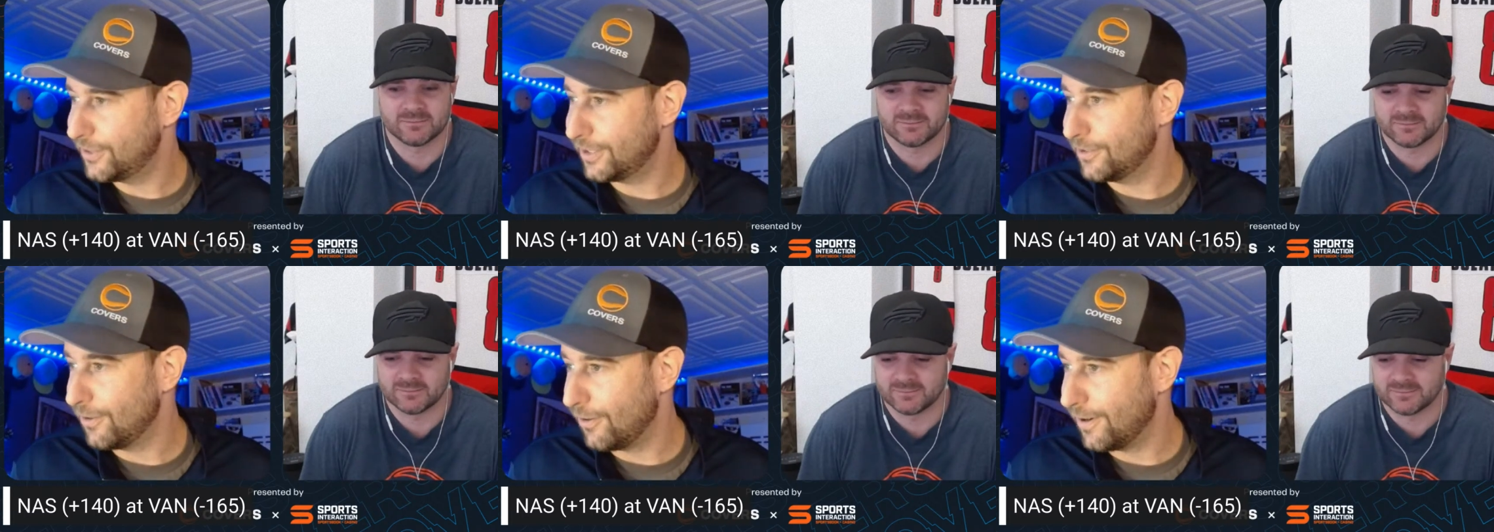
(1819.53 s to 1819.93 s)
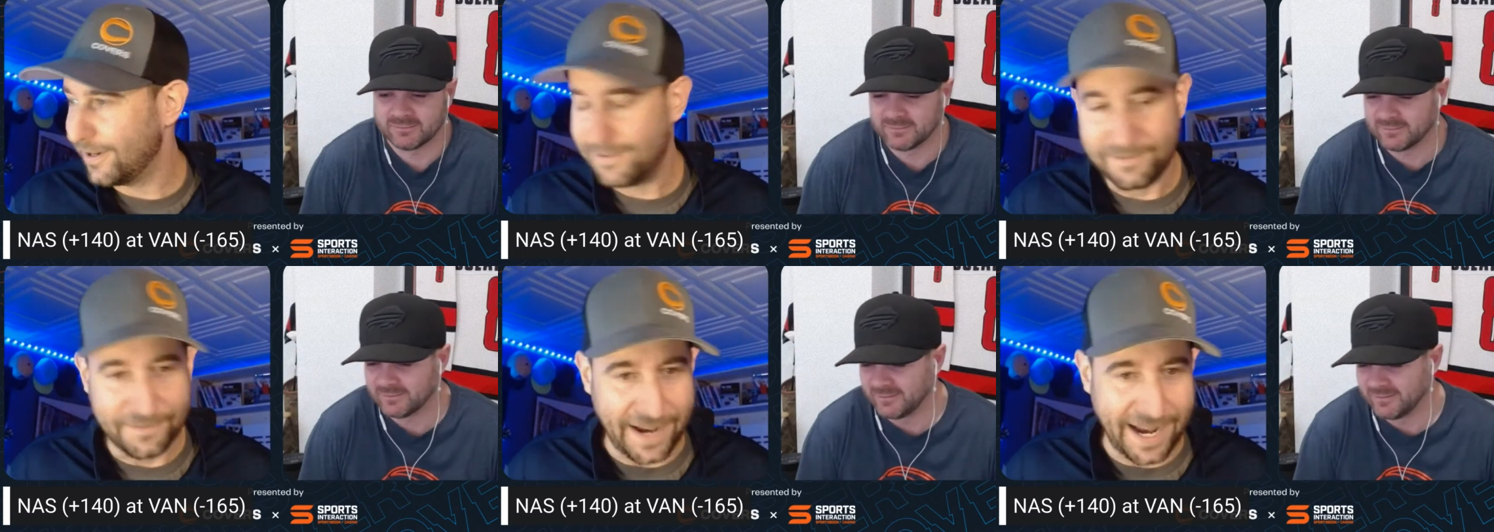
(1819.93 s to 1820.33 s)
Speaker 1: ignore
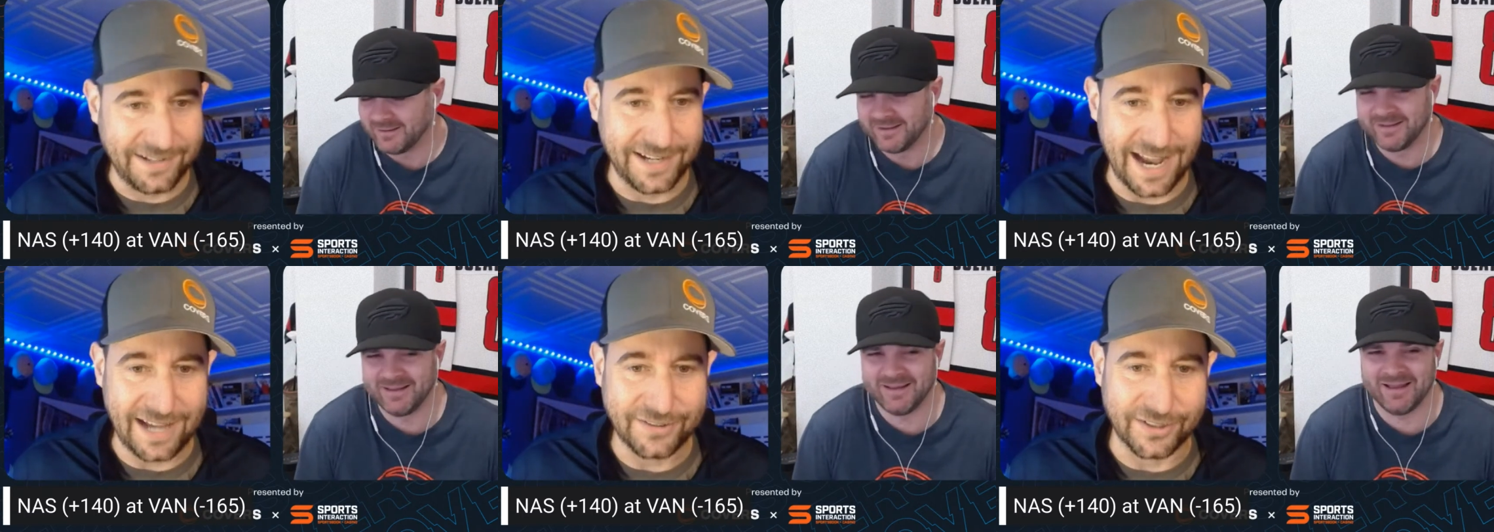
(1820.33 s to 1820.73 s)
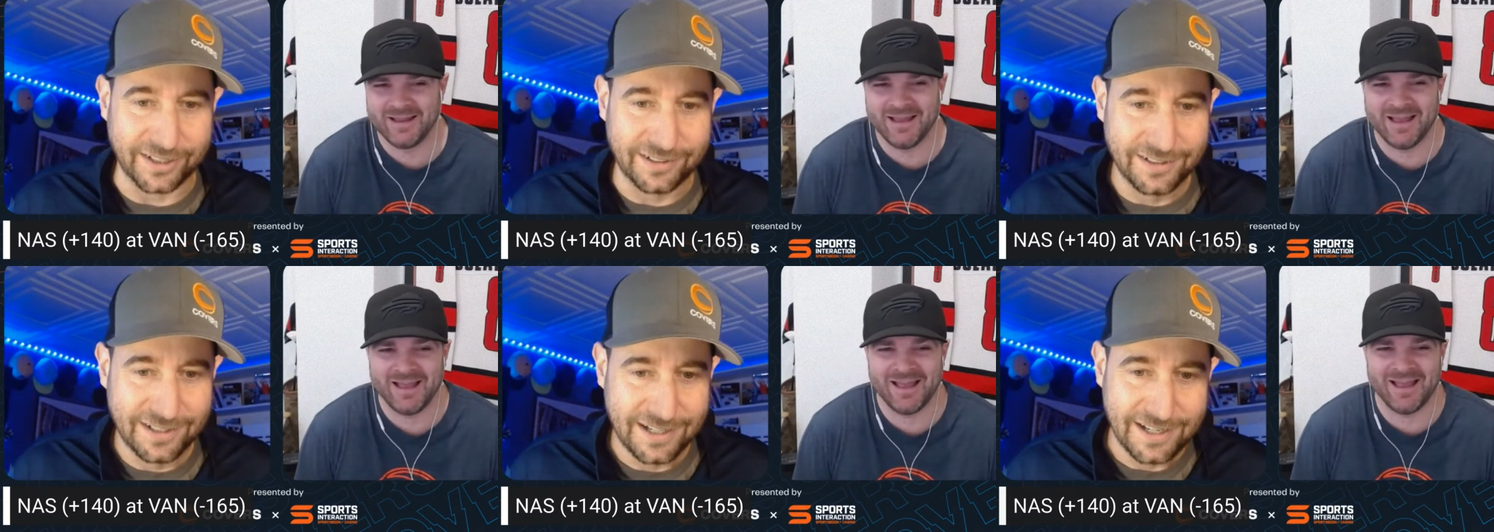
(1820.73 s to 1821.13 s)
it.
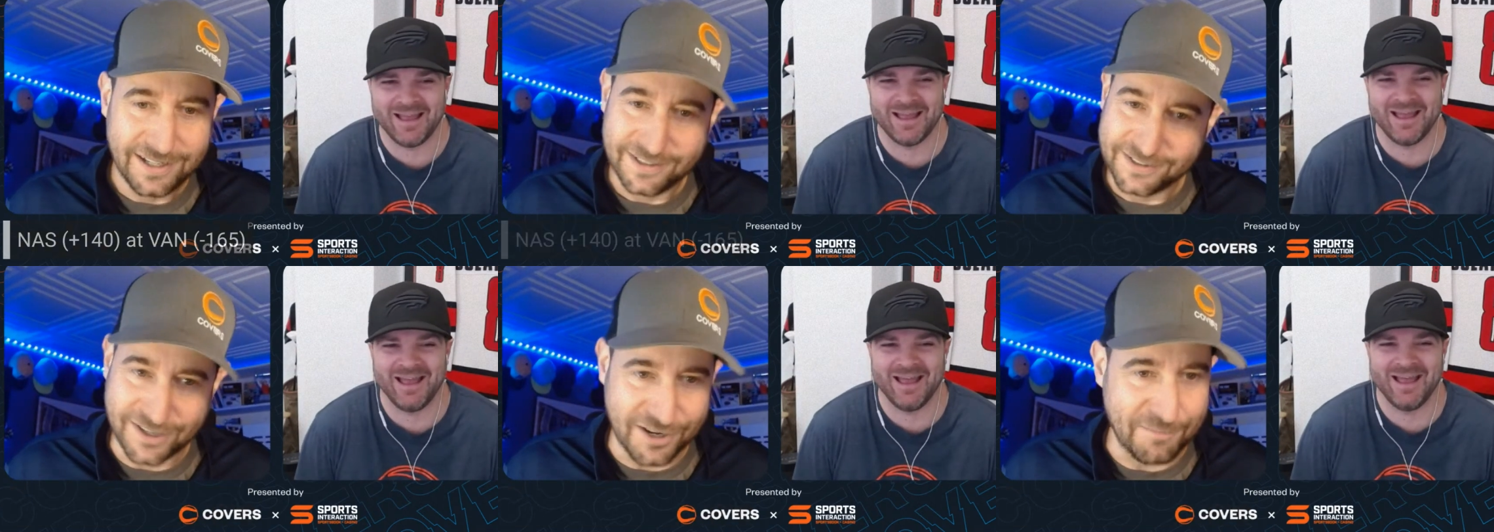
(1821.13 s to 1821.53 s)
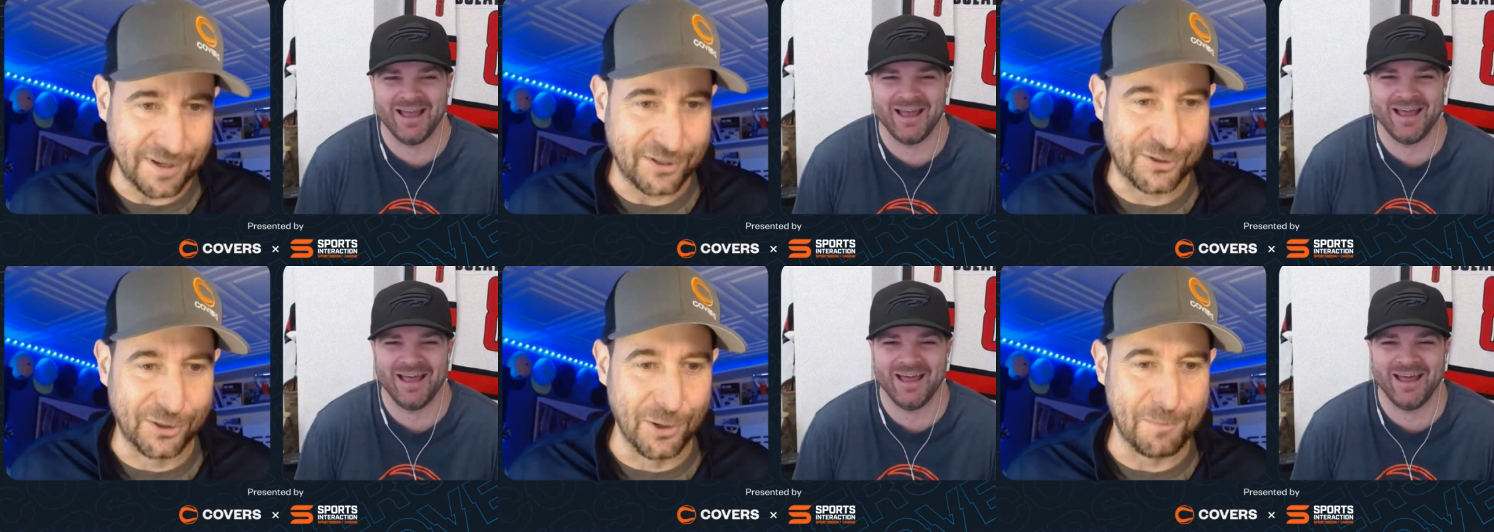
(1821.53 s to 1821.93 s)
Fantastic. It's going to
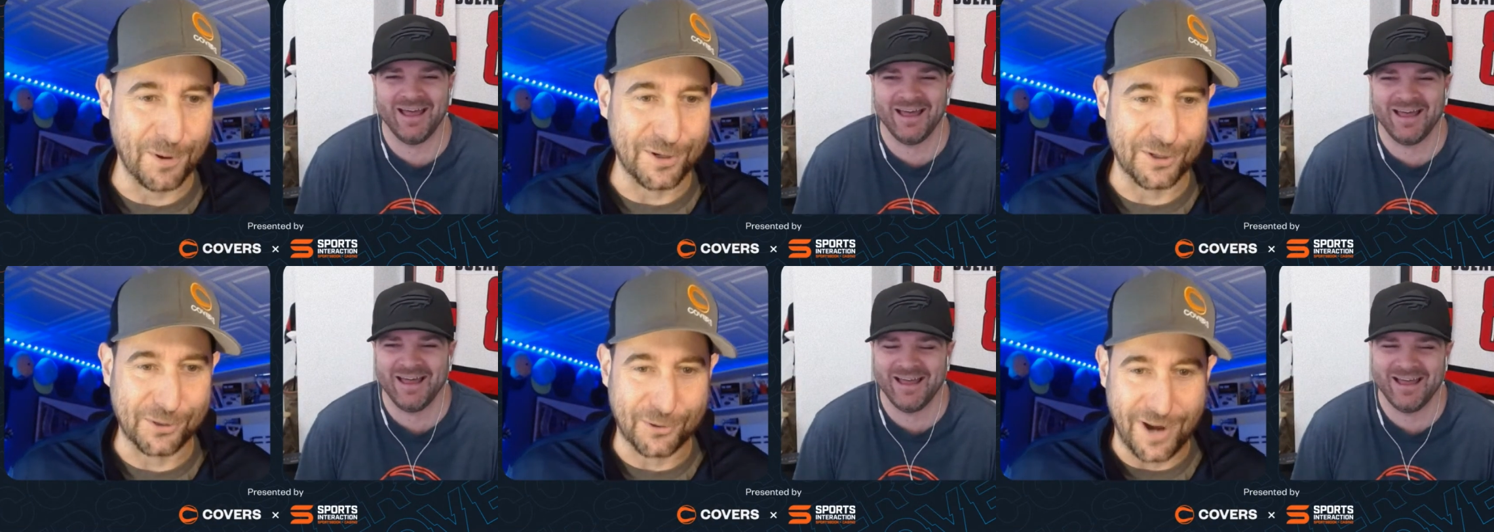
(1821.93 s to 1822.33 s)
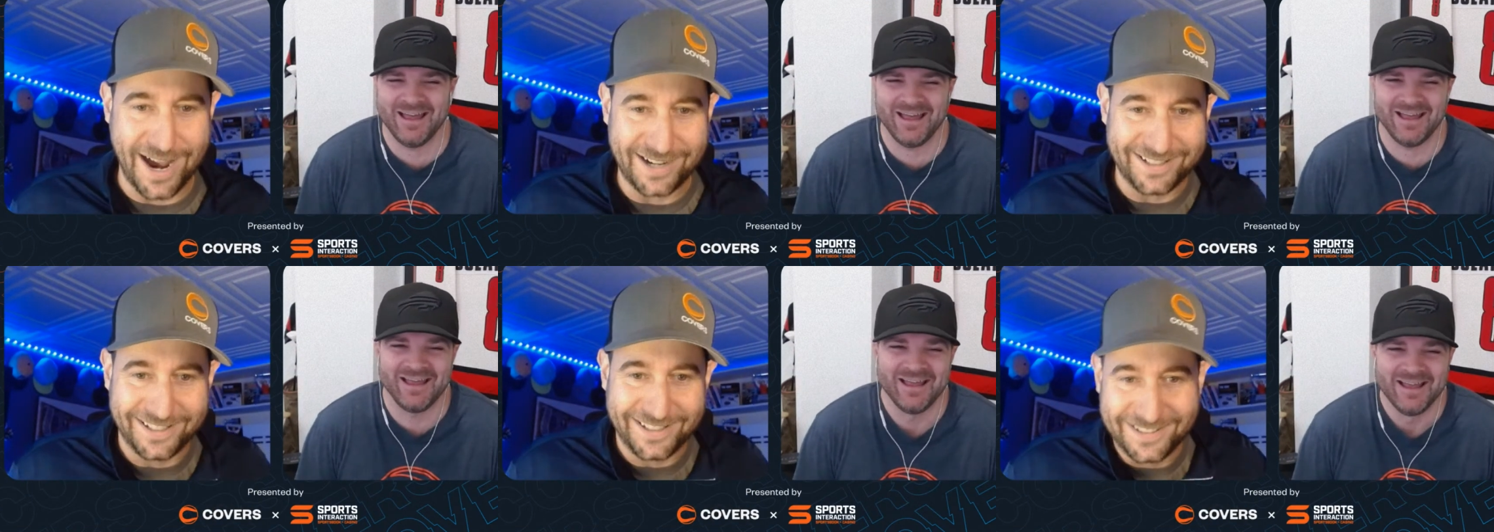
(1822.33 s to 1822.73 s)
be super
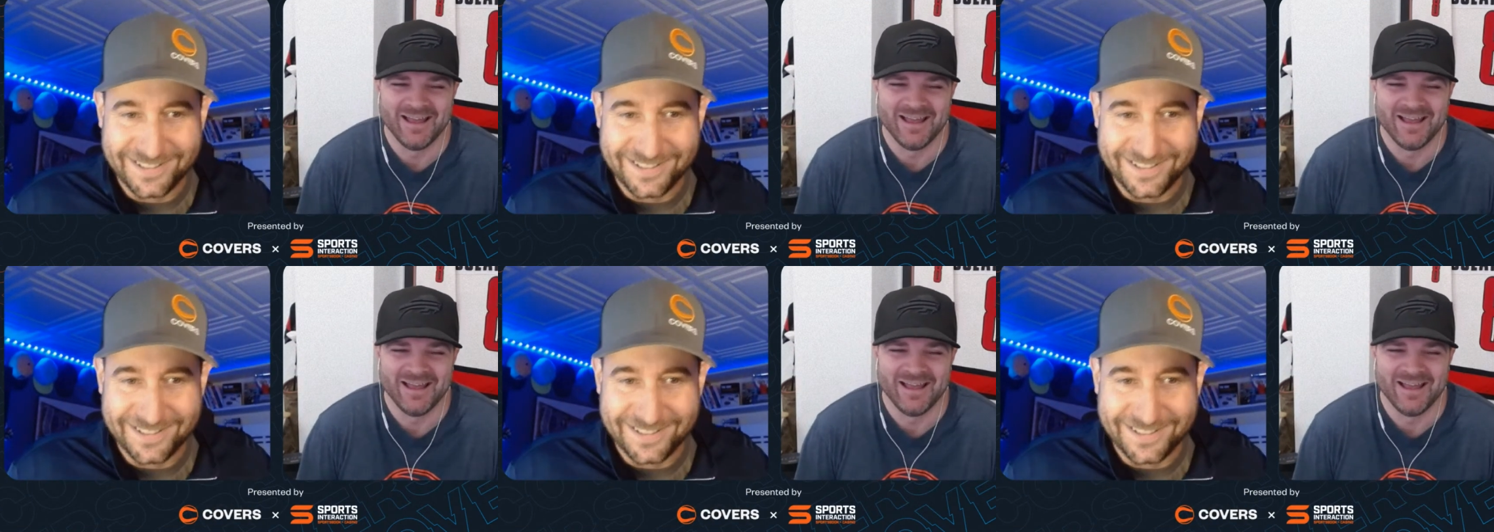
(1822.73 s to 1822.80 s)
distracting.